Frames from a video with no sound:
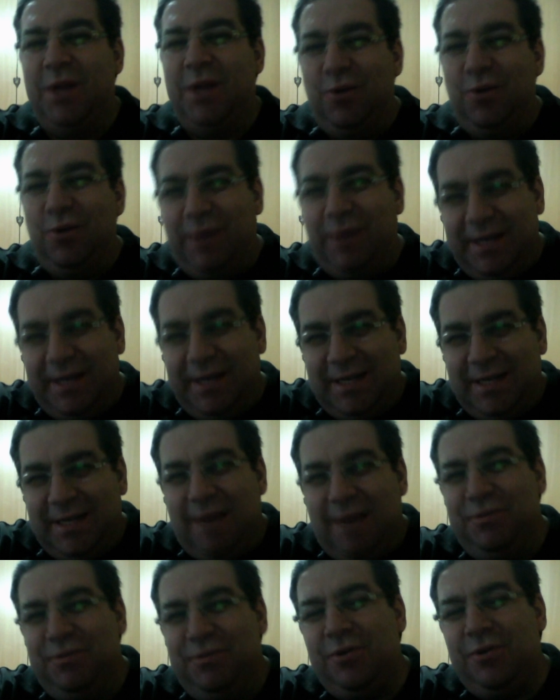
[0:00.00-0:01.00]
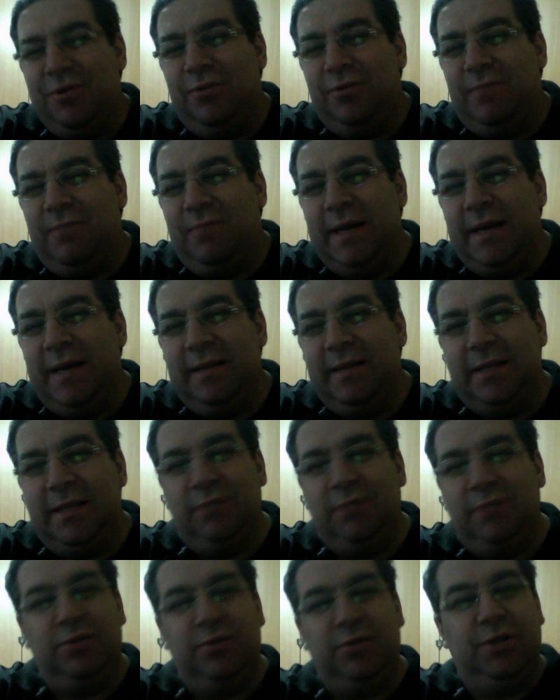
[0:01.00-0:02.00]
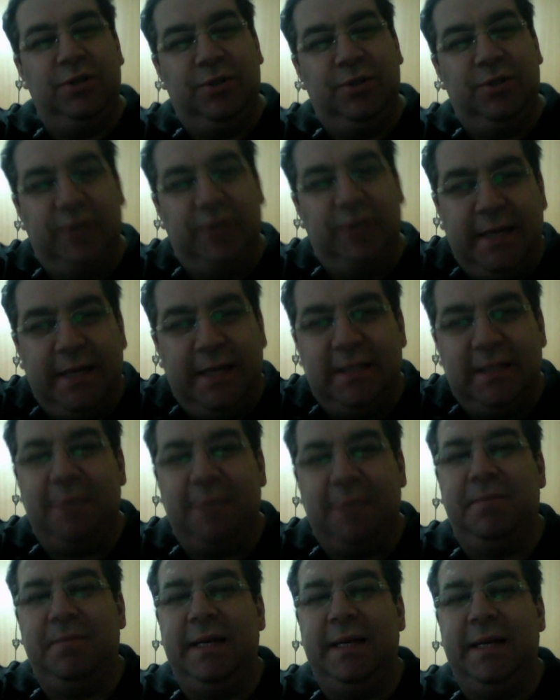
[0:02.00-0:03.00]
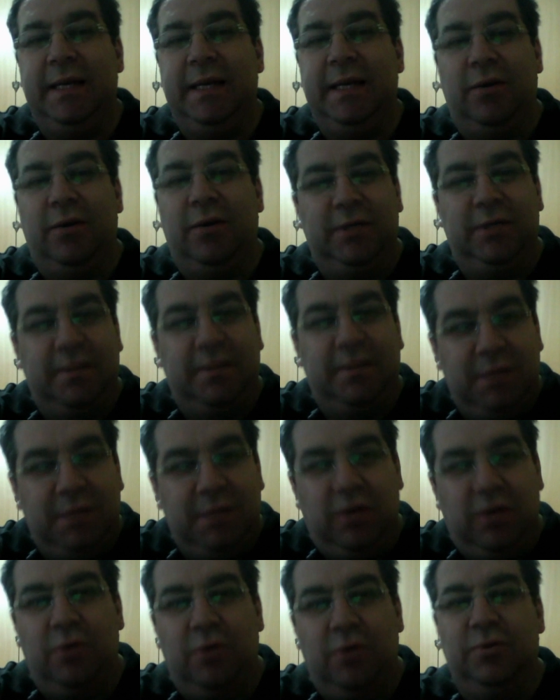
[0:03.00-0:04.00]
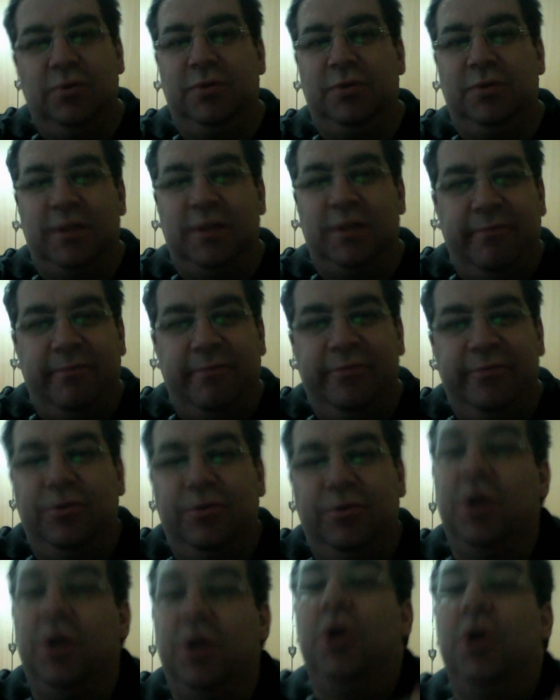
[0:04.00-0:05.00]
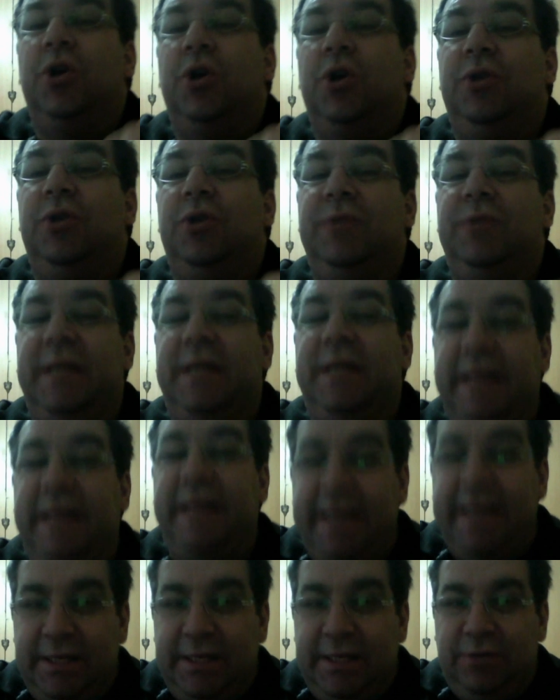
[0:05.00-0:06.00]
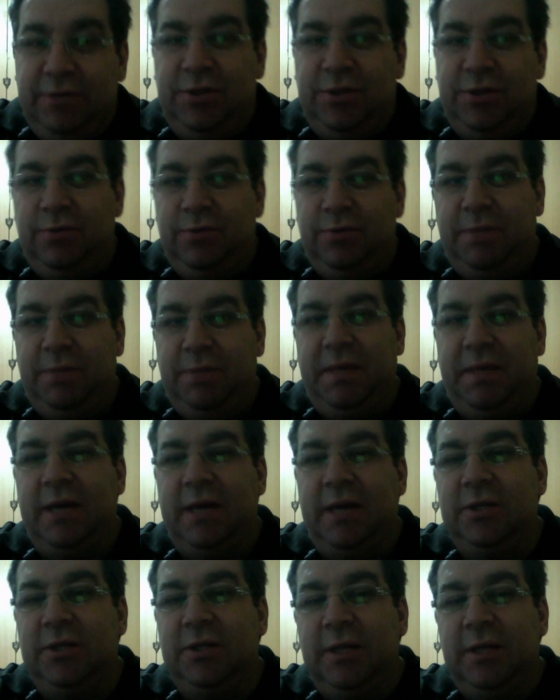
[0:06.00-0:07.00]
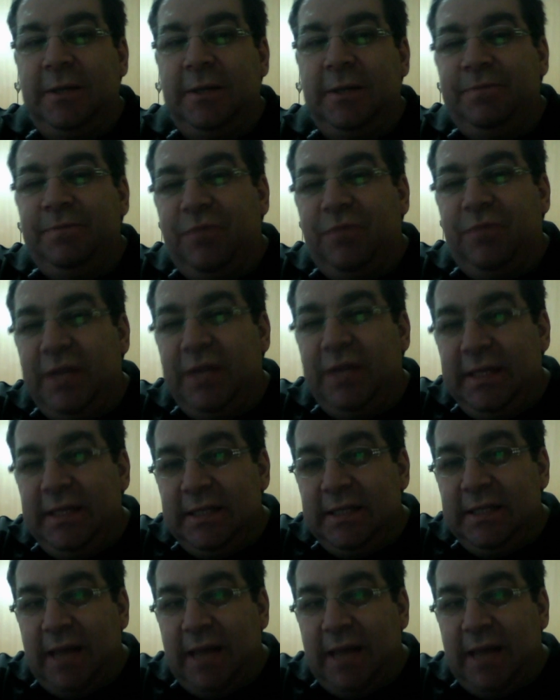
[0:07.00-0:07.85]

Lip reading: When it comes to your mind that you want to donate some money or some clothes or some food, don't delay it, you do it. Because this